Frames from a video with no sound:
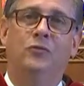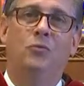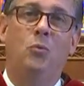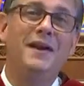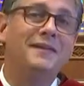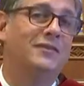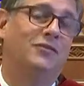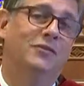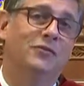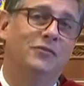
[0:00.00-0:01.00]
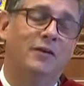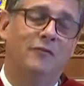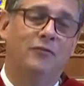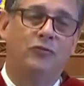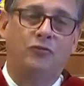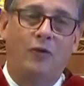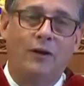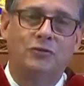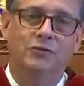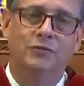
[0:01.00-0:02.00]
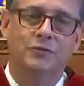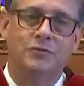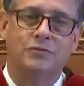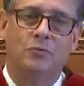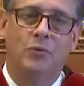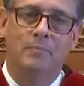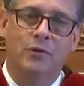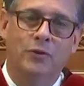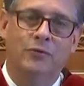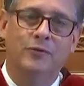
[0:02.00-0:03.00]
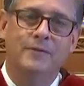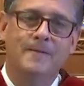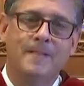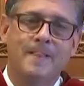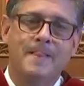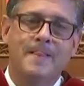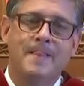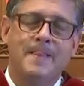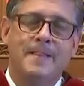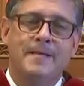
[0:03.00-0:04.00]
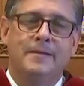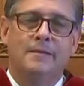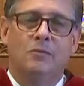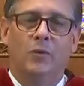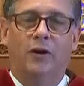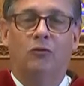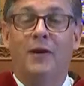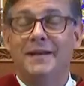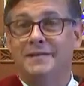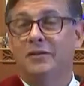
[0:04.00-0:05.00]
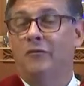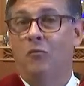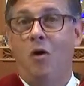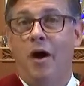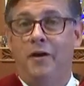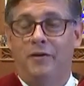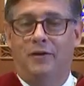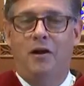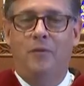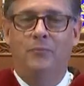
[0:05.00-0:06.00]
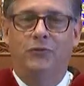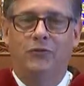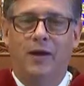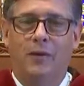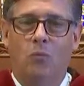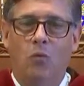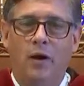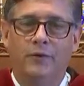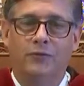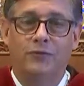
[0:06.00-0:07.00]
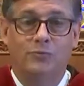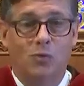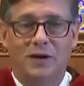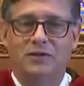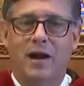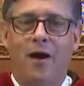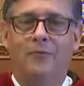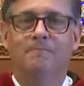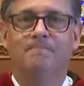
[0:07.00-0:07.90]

the weaknesses of the structures we build. When a great deal of water comes at once, watch out.